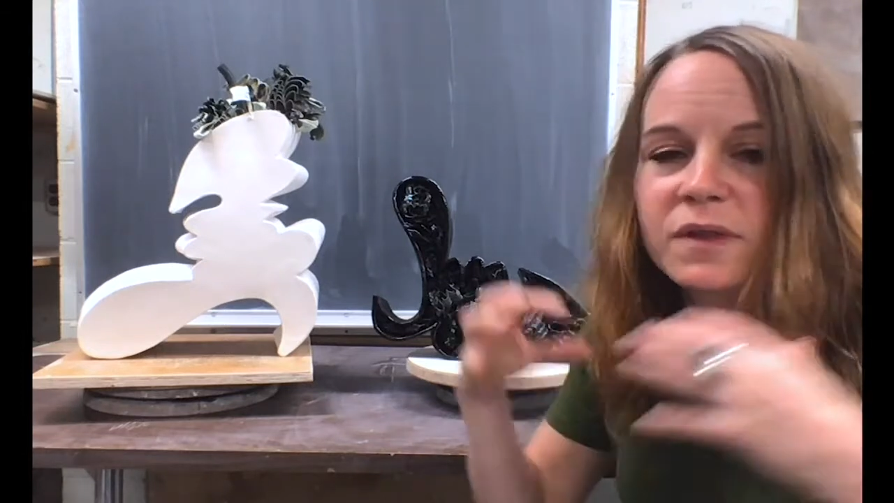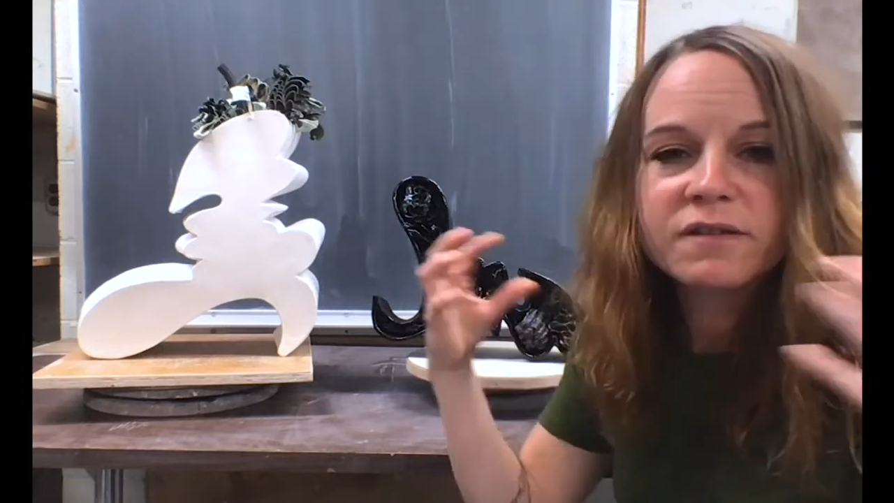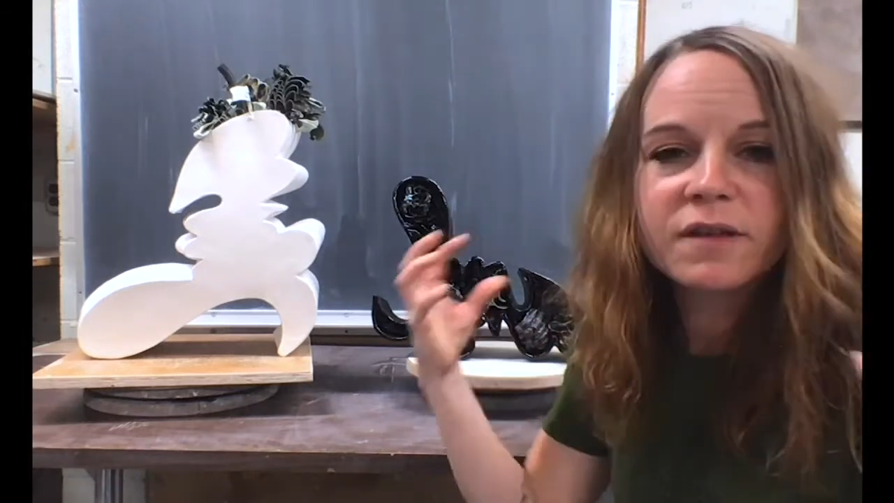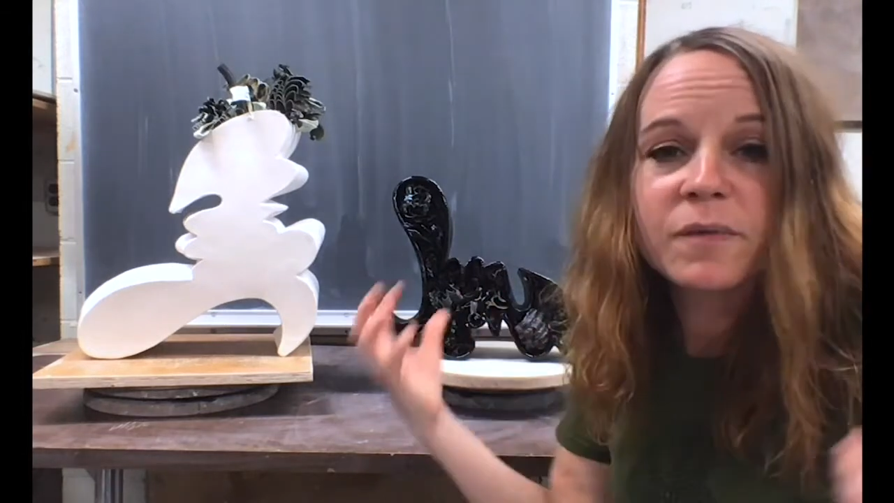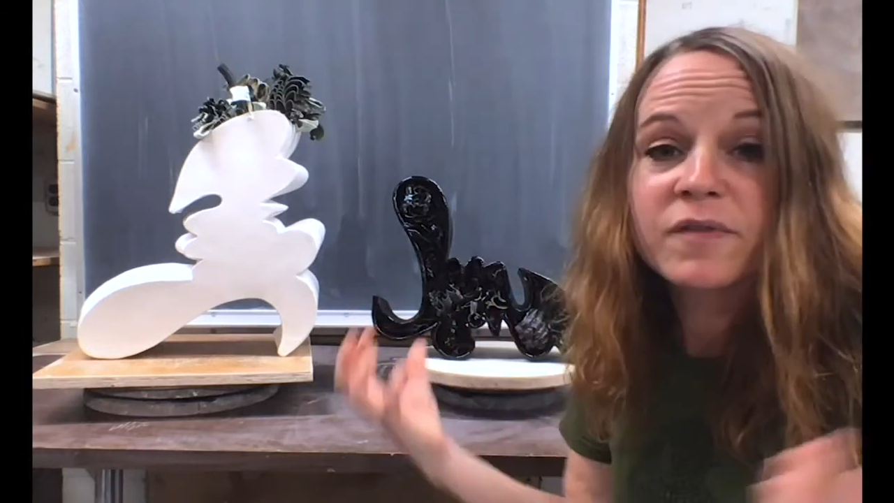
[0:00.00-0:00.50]
the
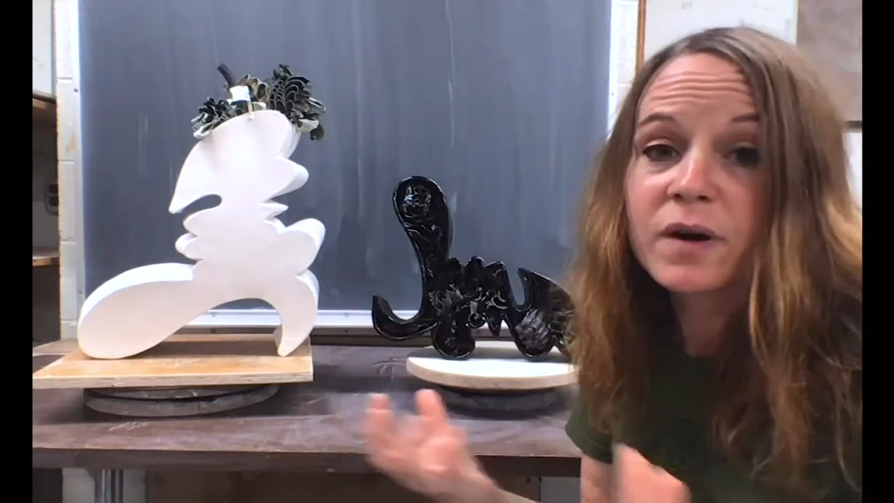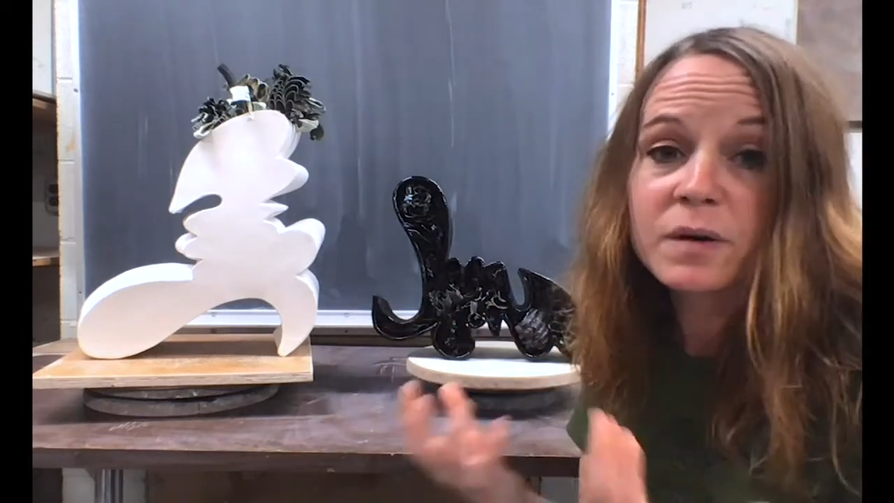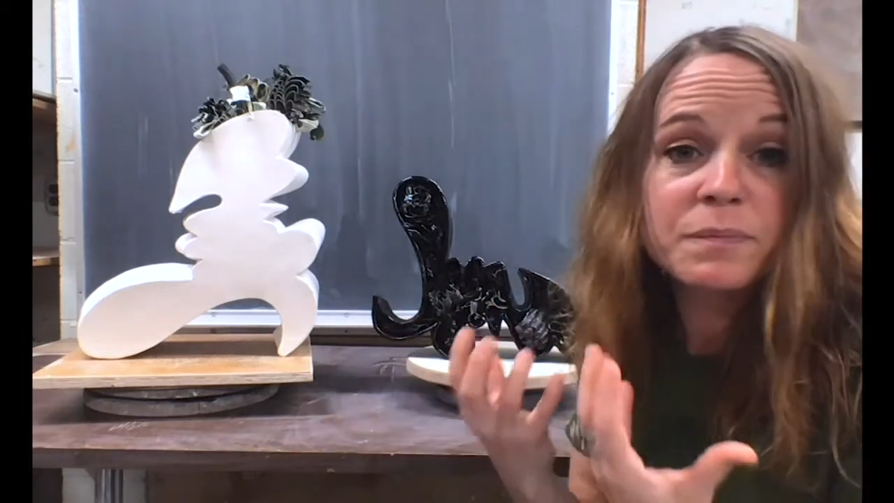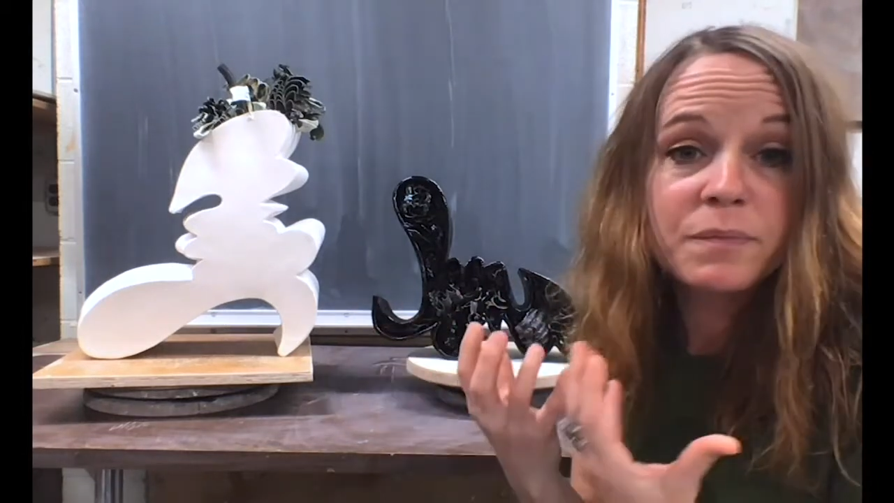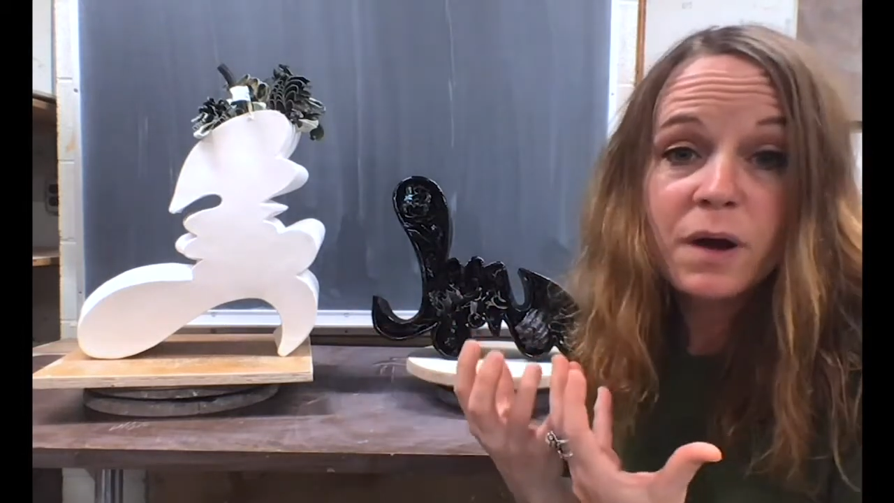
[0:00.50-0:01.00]
sum of
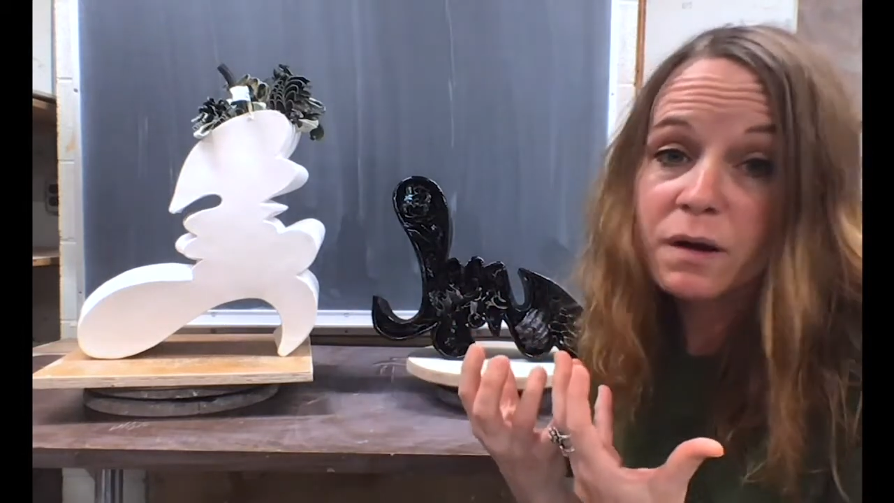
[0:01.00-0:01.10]
our, our